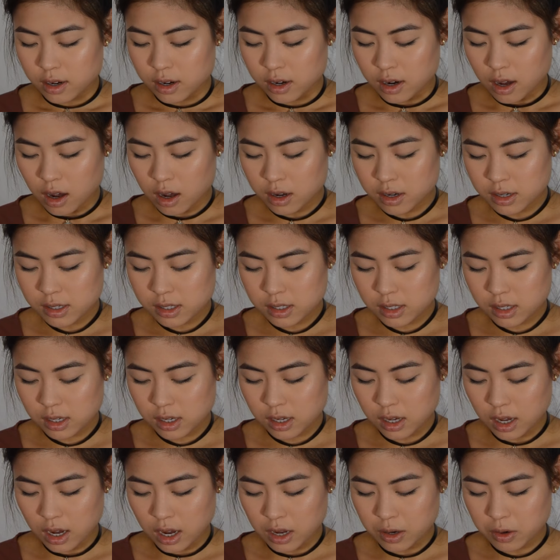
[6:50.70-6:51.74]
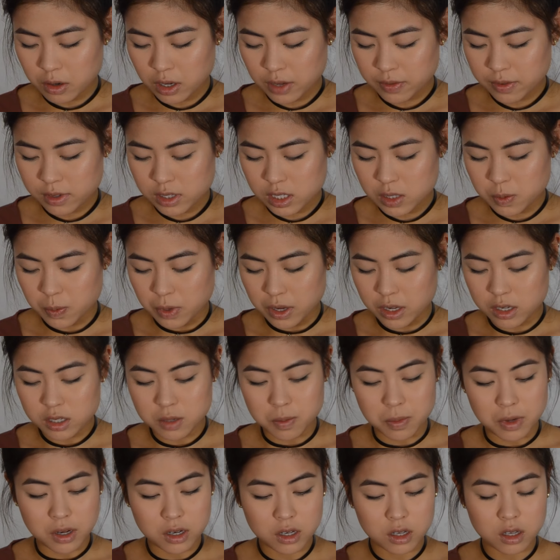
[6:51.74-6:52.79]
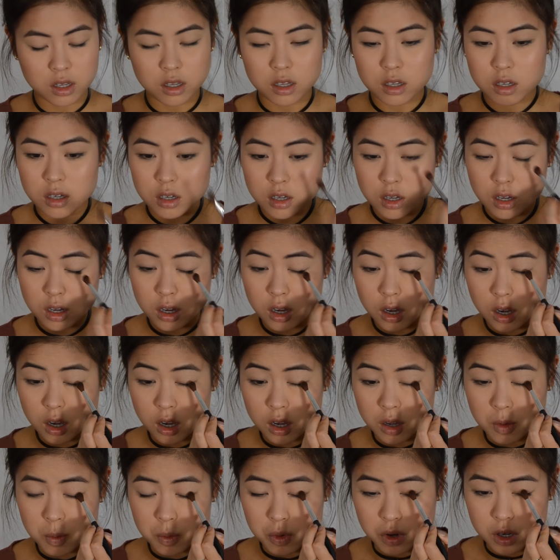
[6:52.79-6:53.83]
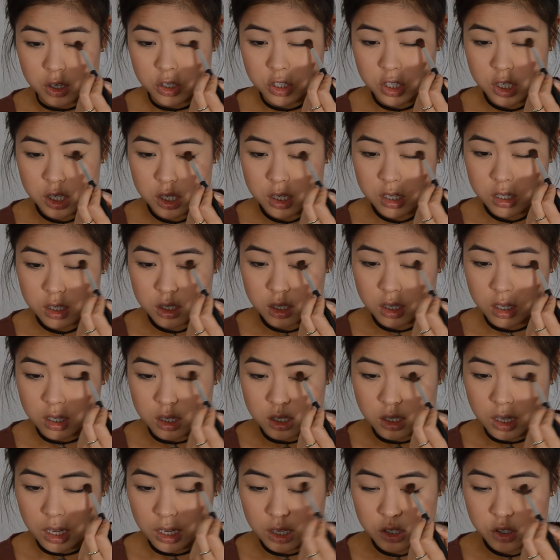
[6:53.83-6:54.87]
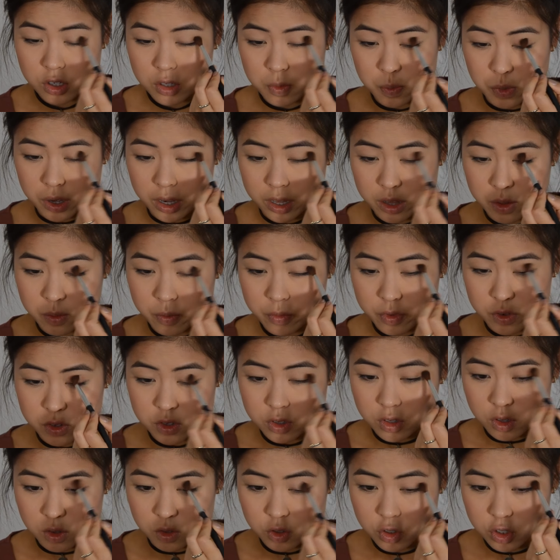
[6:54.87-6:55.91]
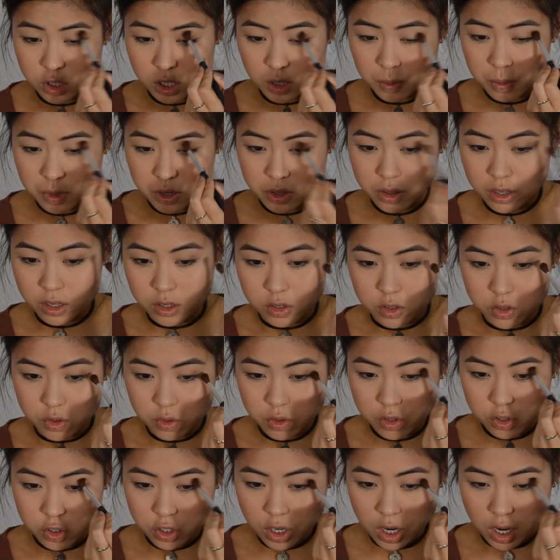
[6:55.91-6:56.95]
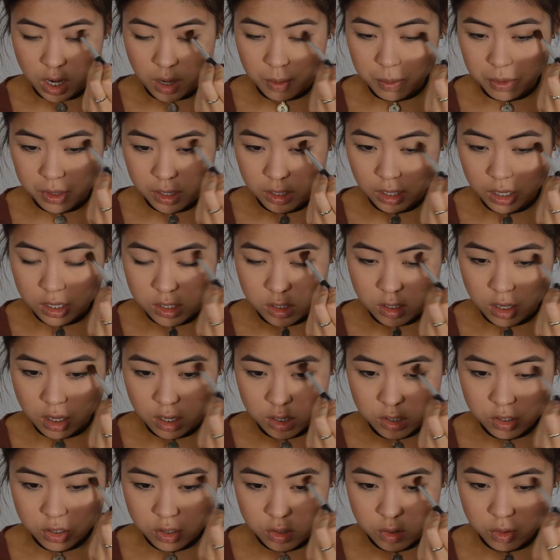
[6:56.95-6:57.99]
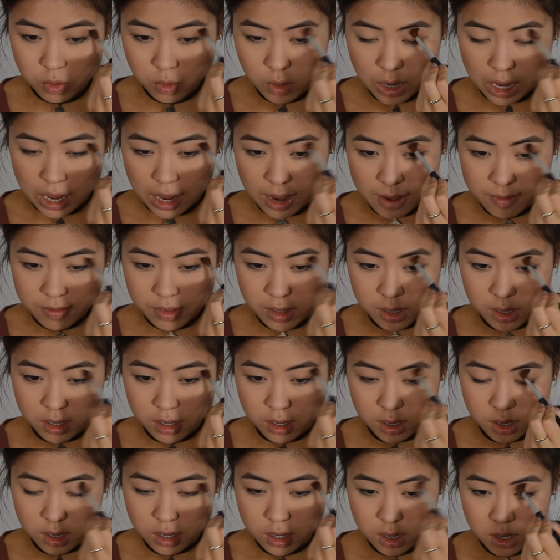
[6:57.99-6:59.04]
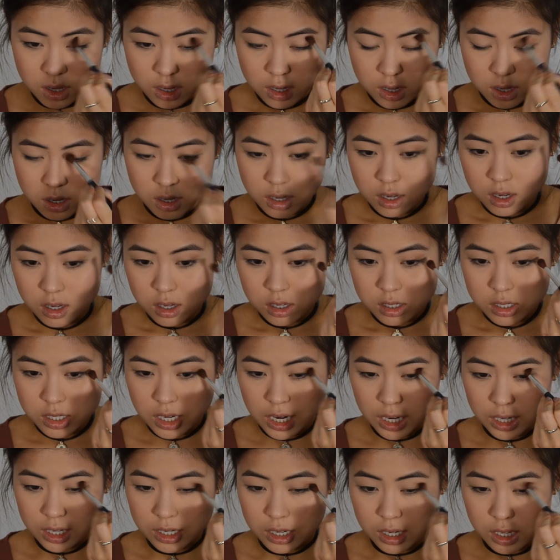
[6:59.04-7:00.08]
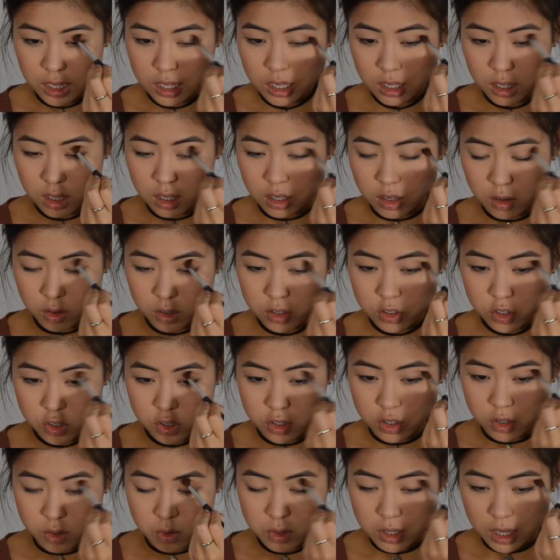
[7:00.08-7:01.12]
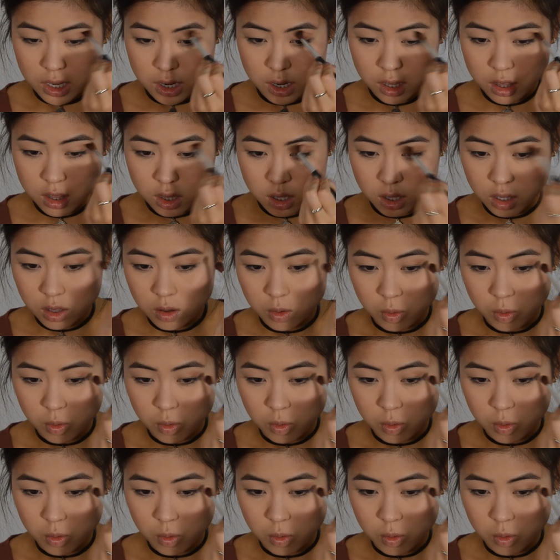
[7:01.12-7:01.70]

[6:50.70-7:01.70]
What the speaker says: Honestly, I don't even spend money on brushes because I can just buy them for so cheap and they do the job. Like, as long as you have the technique, you can just use anything you